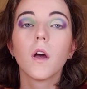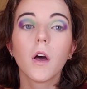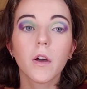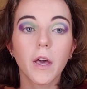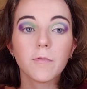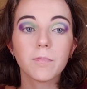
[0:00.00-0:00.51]

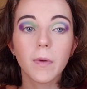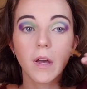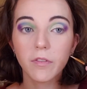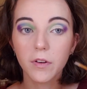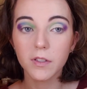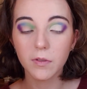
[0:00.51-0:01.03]
Okay, my
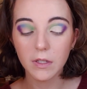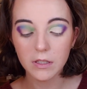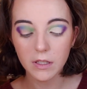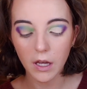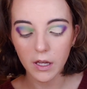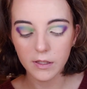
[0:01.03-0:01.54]
first one is
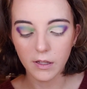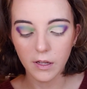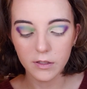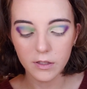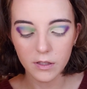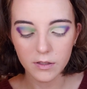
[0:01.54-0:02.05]
cut,
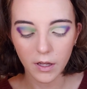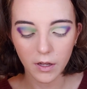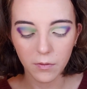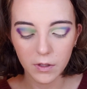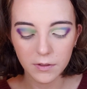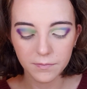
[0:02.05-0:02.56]
on to the second
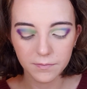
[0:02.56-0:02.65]
one.